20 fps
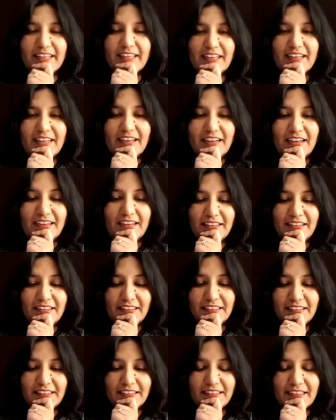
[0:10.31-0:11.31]

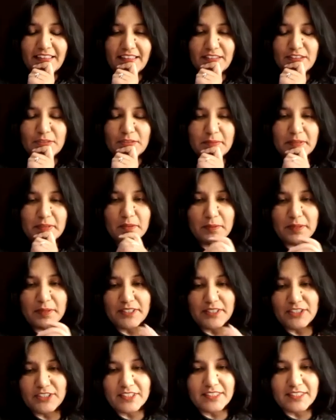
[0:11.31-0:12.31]
Yeah, so my
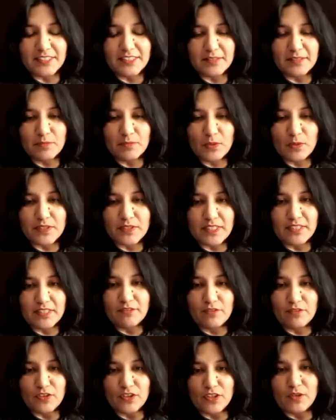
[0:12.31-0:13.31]
question is mostly
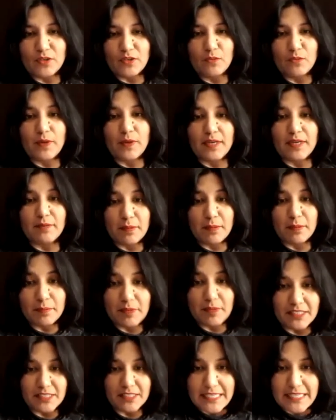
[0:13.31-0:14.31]
for when people
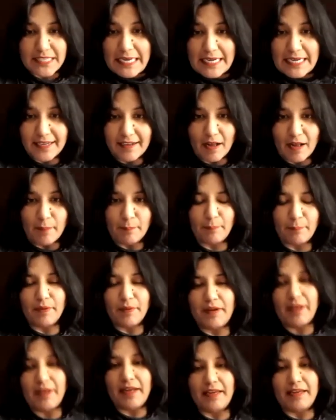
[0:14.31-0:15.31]
are scaling up
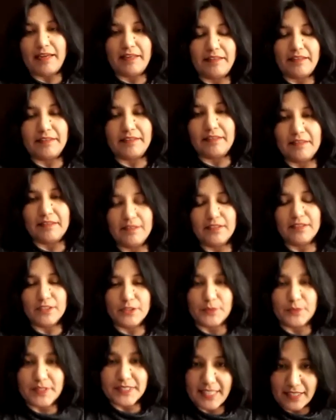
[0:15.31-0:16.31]
and they're
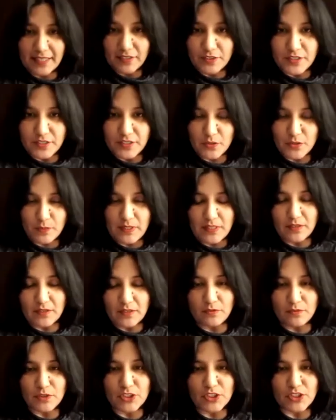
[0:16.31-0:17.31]
doing secondary suite
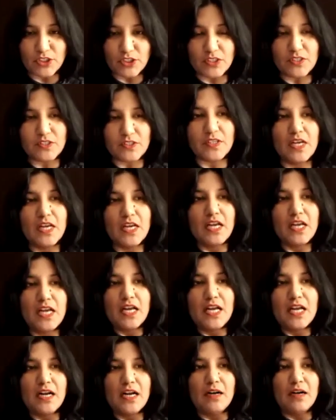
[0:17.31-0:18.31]
conversions.
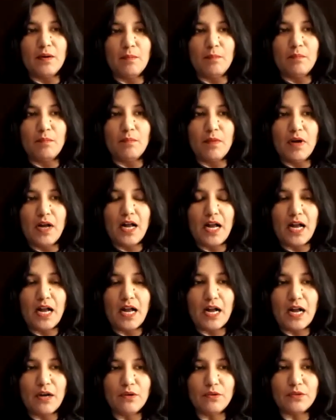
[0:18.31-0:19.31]

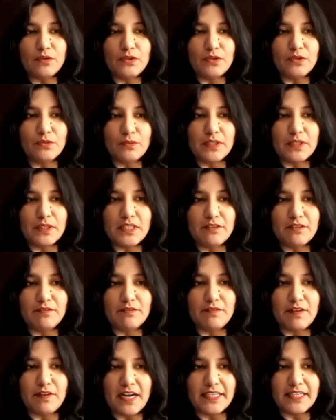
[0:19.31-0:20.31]
How do we
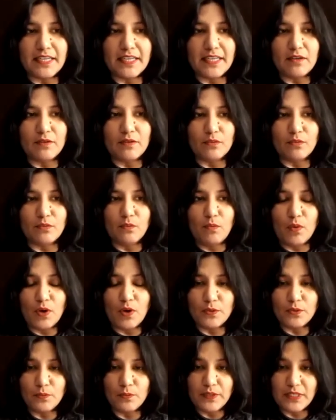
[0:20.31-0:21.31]
find out
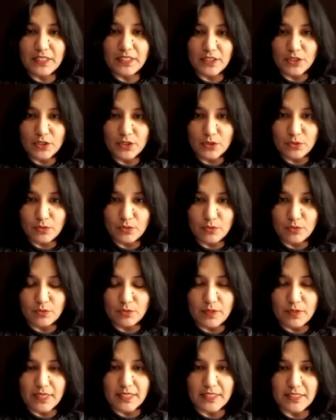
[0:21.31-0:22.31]
what we can do
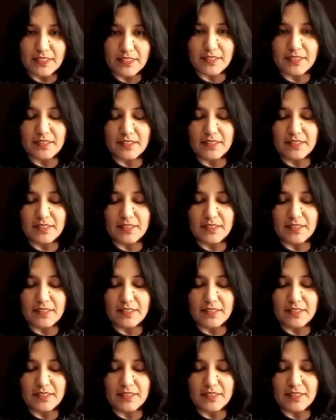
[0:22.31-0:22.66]
as